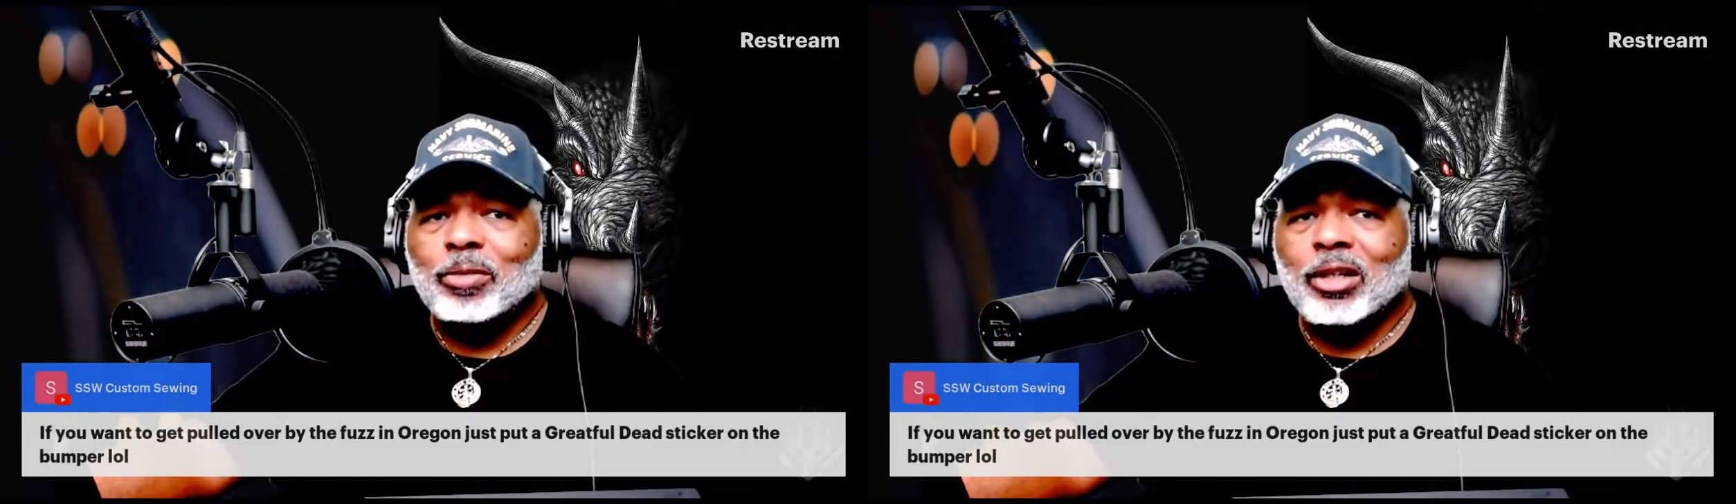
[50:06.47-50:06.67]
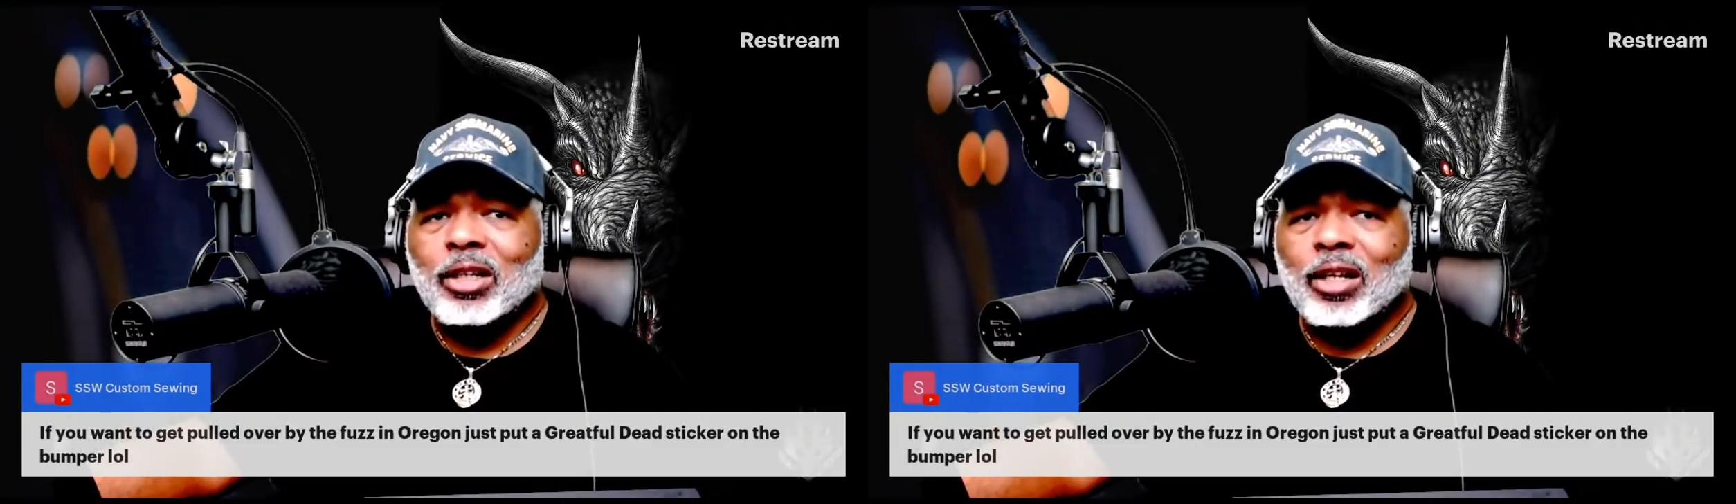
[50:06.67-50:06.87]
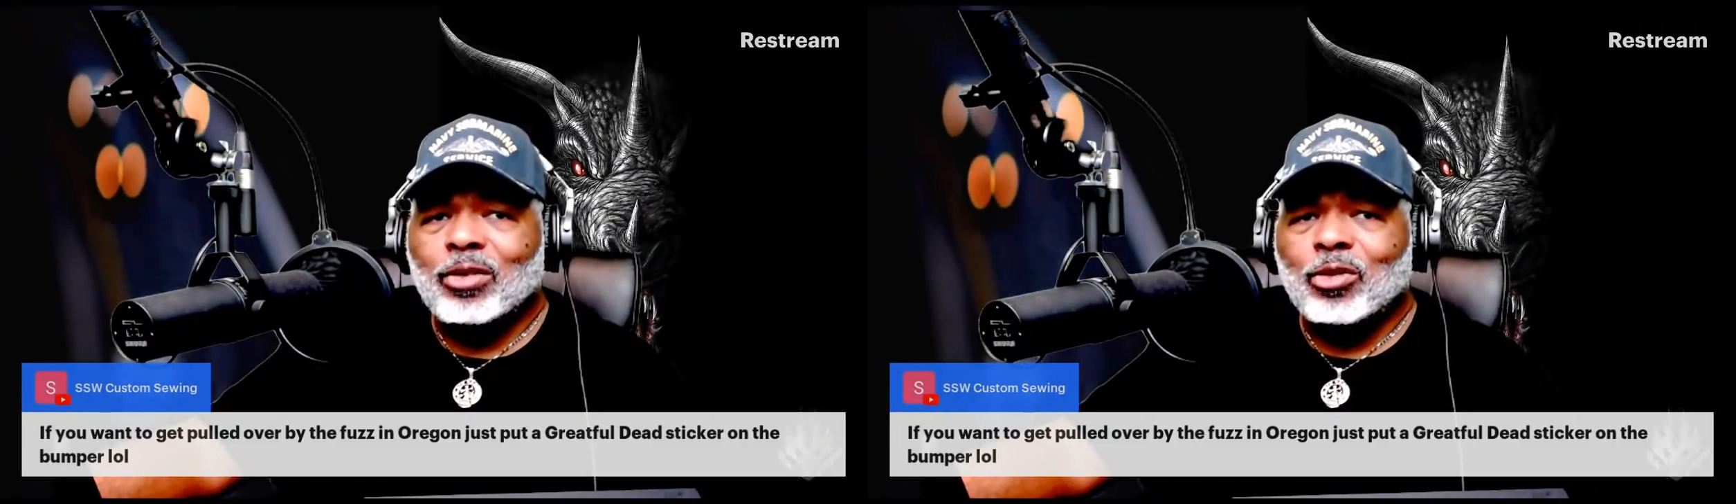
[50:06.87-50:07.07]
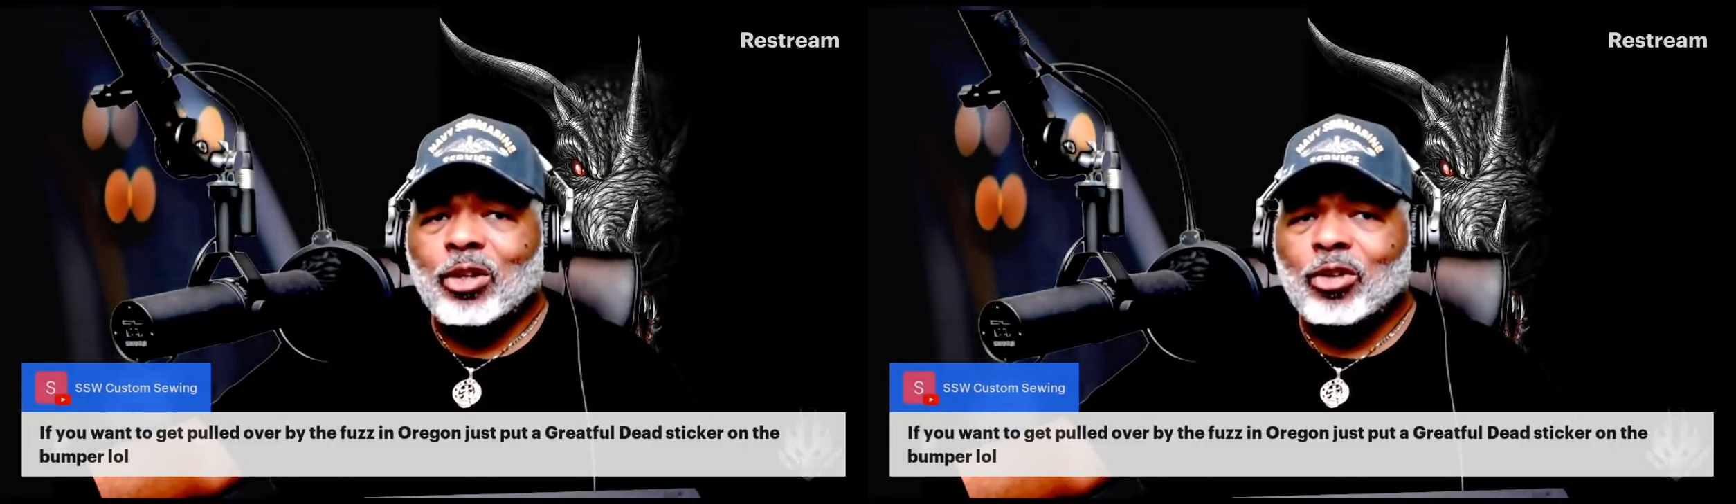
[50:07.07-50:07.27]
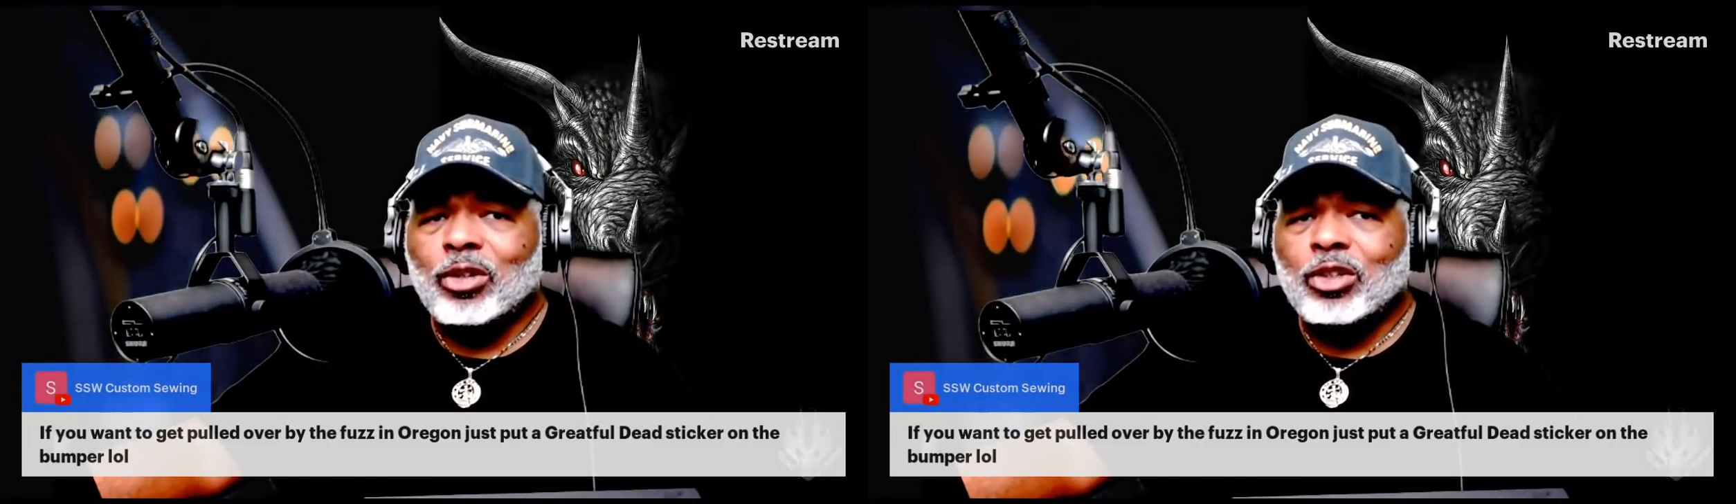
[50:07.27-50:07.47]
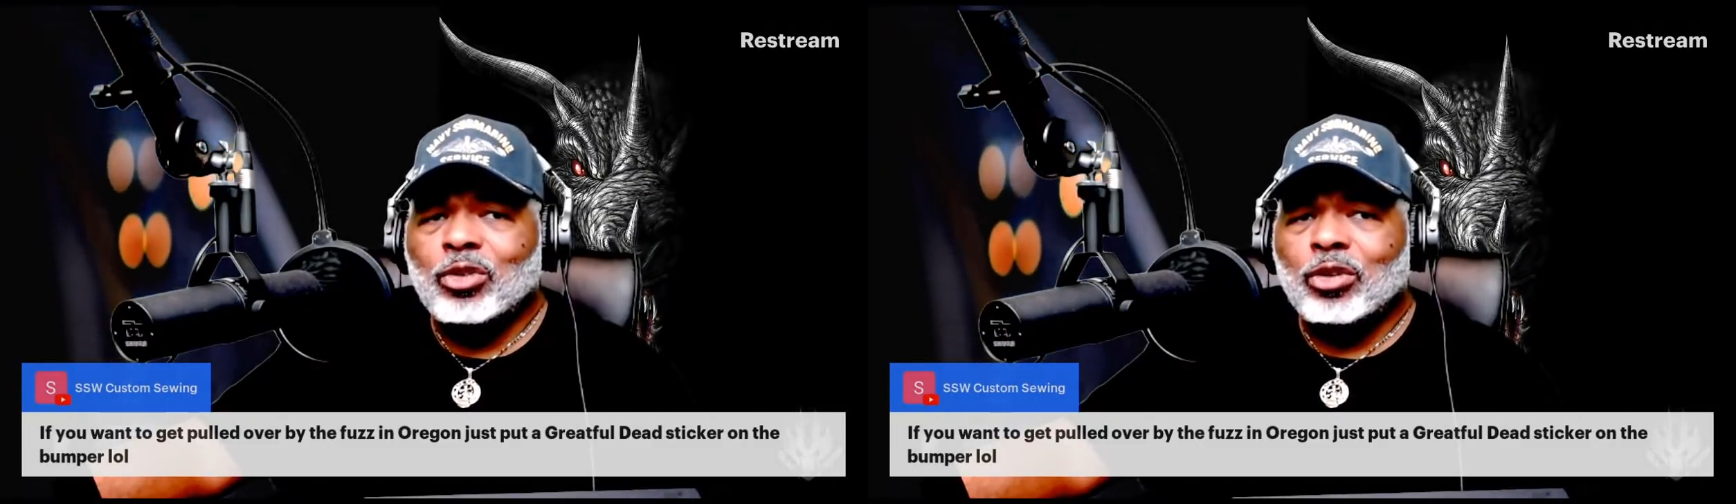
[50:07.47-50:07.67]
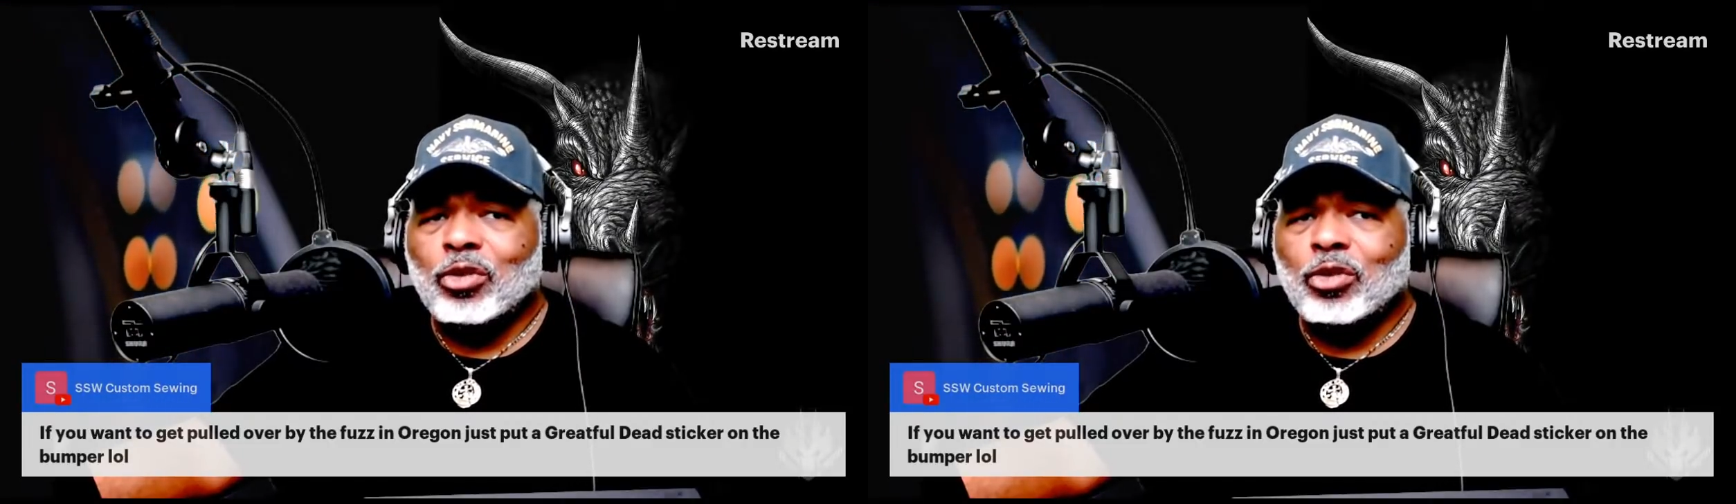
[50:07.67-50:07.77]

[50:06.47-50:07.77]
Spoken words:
I mean, only two or